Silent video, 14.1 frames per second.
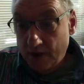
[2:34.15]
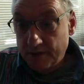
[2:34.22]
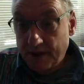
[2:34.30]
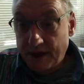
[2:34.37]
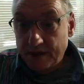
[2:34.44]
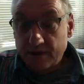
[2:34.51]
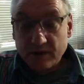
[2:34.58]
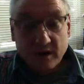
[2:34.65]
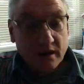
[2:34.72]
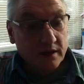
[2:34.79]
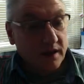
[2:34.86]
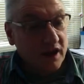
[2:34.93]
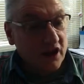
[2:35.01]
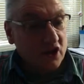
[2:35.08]
that the
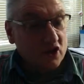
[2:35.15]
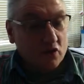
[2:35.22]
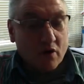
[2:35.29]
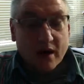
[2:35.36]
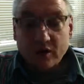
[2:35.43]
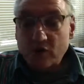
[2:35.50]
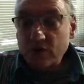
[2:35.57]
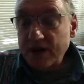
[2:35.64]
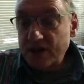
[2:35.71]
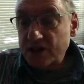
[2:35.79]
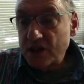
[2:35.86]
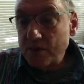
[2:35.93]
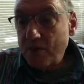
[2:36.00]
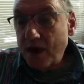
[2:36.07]
lead instructor has
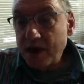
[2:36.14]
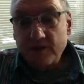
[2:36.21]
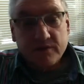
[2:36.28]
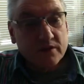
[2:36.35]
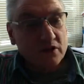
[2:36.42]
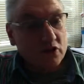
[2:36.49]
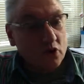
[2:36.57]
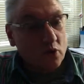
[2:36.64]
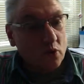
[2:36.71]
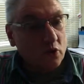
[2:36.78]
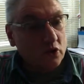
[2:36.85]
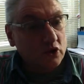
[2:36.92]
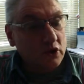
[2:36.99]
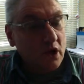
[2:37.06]
actually made for this
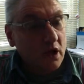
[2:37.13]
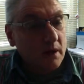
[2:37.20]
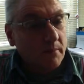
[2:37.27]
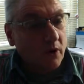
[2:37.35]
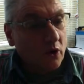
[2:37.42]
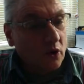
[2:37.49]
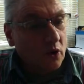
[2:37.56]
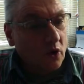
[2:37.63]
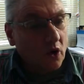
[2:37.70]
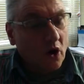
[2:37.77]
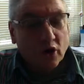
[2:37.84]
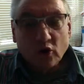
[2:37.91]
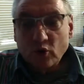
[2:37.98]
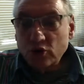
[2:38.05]
course. But
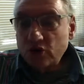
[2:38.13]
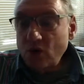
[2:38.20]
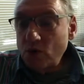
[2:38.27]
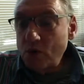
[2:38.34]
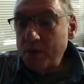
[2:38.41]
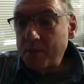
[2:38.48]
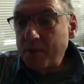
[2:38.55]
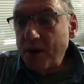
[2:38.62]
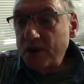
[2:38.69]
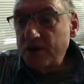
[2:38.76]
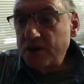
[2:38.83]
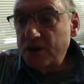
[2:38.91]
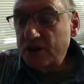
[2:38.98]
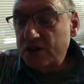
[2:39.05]
I also will be
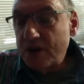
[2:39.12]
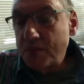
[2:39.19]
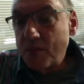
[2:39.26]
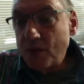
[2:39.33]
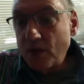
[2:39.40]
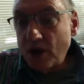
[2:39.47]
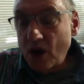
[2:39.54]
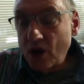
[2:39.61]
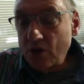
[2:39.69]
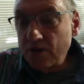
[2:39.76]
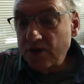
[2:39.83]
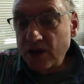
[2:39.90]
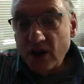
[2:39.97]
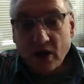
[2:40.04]
posting some of my
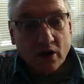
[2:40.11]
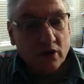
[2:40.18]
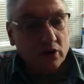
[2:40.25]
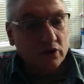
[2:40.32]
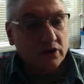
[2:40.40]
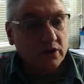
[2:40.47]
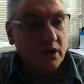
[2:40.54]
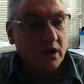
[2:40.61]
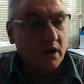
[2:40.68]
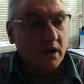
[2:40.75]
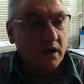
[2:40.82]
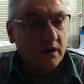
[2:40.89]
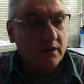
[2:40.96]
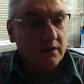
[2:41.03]
own videos
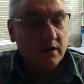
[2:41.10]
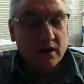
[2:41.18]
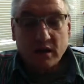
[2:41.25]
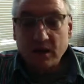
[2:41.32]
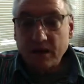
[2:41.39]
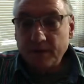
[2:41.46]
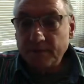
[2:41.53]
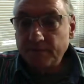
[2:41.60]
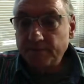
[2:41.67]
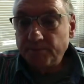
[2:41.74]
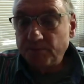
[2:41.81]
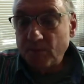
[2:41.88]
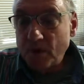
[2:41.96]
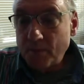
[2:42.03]
in the
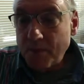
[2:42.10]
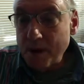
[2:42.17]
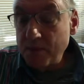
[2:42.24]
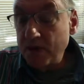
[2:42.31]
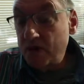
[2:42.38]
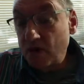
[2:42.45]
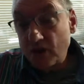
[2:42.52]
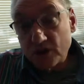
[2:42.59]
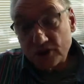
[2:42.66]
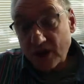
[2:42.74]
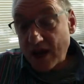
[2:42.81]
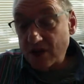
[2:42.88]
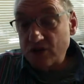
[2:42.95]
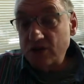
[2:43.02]
maybe in the
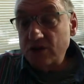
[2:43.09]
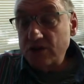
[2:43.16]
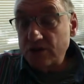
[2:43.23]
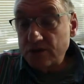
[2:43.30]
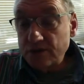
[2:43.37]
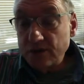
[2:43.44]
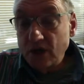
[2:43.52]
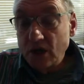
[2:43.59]
discussions